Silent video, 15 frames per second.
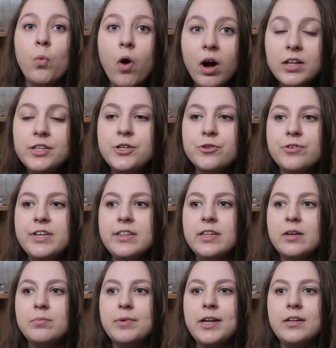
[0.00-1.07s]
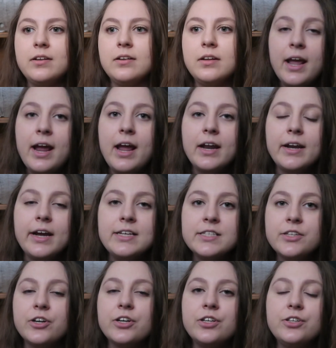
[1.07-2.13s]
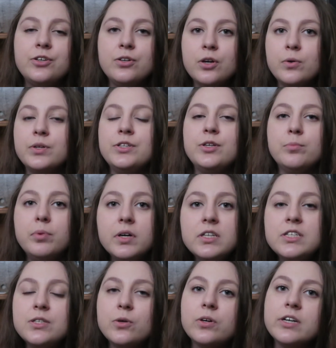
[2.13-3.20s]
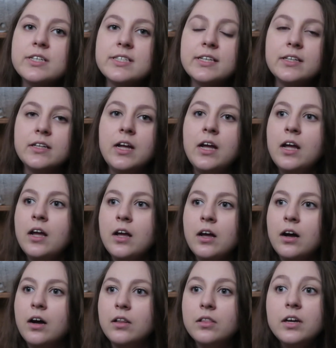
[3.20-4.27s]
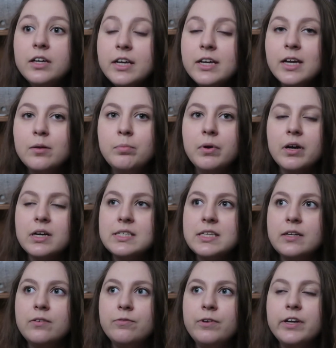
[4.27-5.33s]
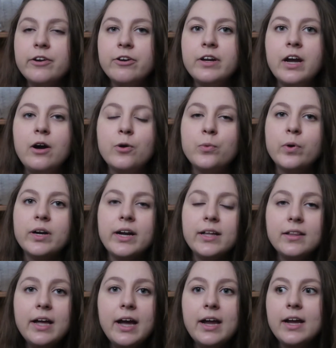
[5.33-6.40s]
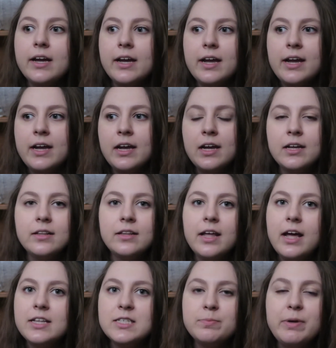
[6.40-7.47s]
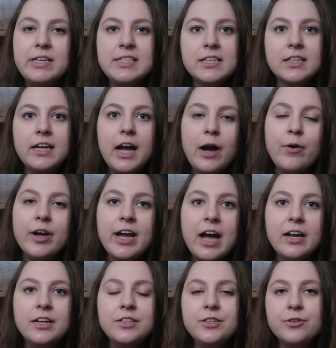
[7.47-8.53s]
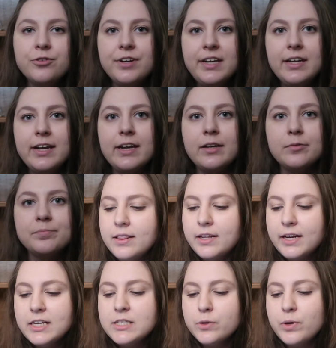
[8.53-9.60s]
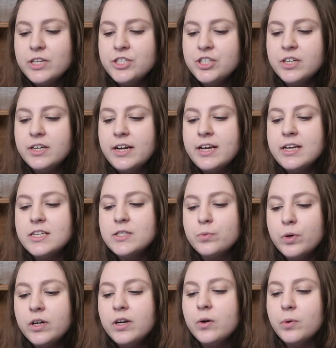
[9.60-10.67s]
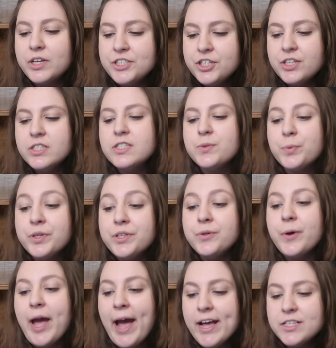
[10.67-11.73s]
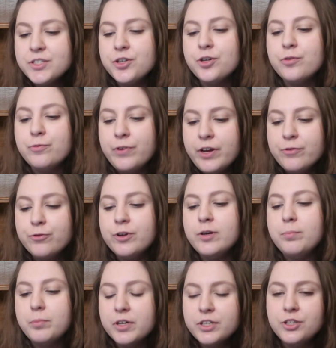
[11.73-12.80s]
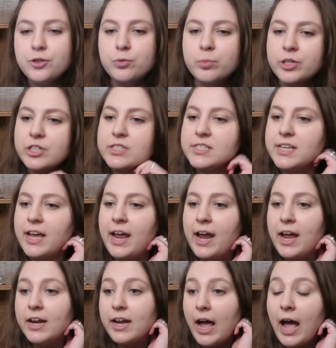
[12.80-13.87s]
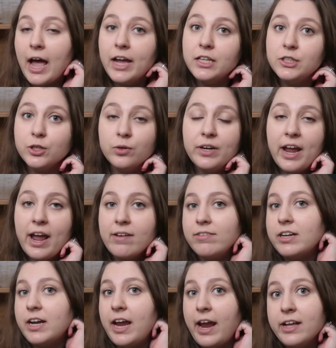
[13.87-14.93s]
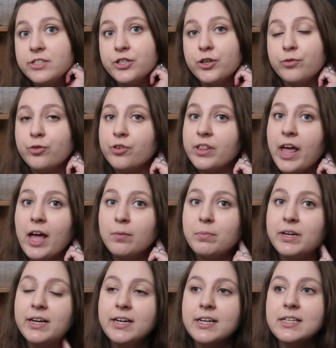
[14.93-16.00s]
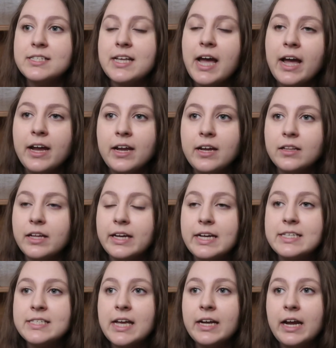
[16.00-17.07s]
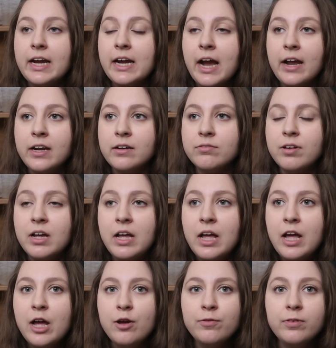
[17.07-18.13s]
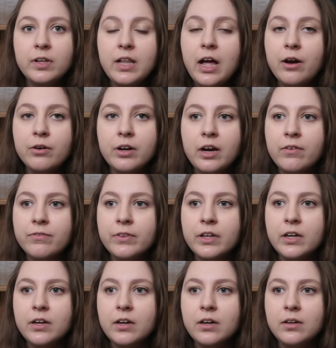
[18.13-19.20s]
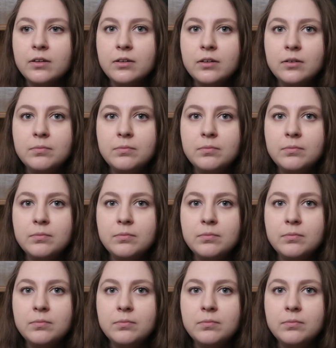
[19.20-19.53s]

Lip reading: want to read them. And I started to go into bookstores and looking at books and figuring out what I like, and that's basically how I got into reading. The next question is, what questions would you ask your favorite booktubers? And I don't have an answer for that because like I said, I kind of fell out of the